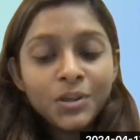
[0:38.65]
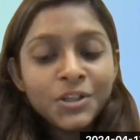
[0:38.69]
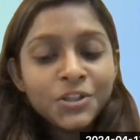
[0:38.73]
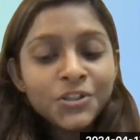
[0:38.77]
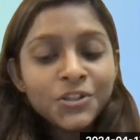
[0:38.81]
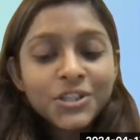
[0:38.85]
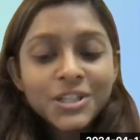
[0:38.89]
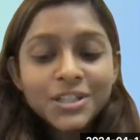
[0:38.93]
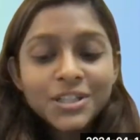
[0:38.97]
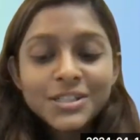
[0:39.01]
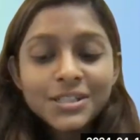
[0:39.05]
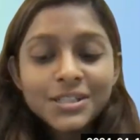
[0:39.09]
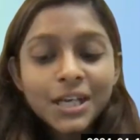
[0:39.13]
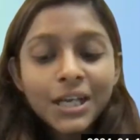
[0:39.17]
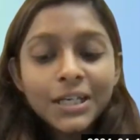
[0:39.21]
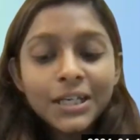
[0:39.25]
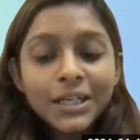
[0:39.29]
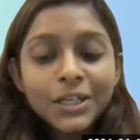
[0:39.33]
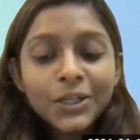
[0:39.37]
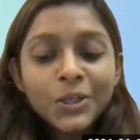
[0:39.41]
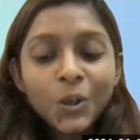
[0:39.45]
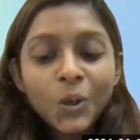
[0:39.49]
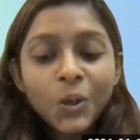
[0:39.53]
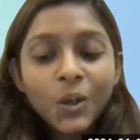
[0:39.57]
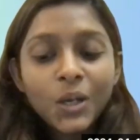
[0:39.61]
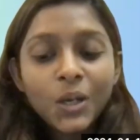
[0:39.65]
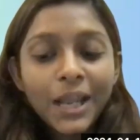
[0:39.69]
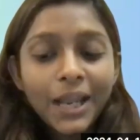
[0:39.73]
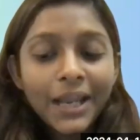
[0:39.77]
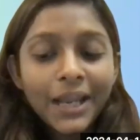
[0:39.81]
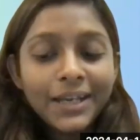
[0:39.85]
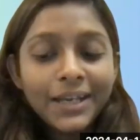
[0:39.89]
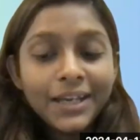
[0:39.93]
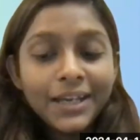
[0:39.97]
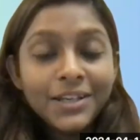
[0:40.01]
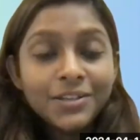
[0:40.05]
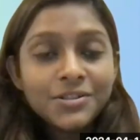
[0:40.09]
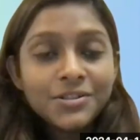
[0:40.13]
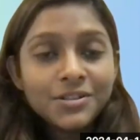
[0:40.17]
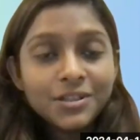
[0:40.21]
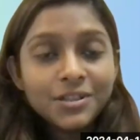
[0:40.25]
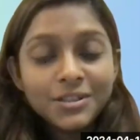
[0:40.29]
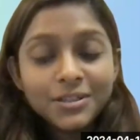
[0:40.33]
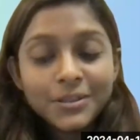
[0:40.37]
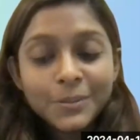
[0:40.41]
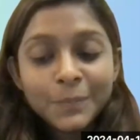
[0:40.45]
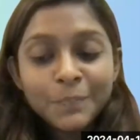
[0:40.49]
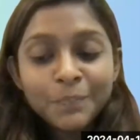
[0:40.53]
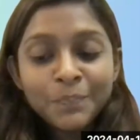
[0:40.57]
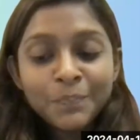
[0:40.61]
she has done it all and aced
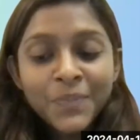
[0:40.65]
it.